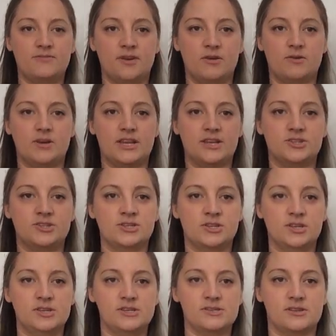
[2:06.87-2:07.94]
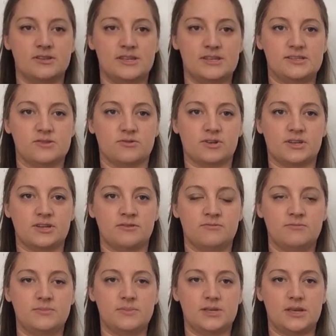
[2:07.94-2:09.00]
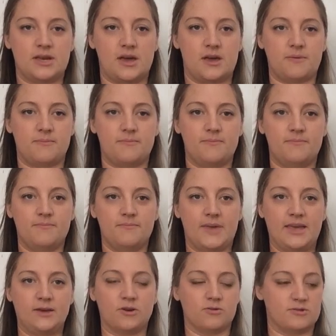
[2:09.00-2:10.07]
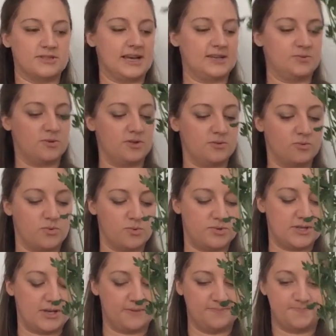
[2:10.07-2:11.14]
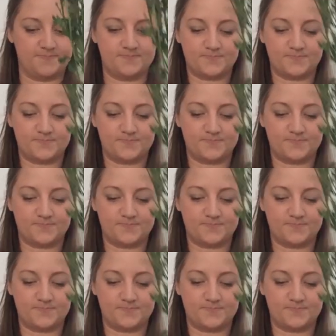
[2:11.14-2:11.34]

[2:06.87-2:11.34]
foliage so that it's not going to make contact with the water.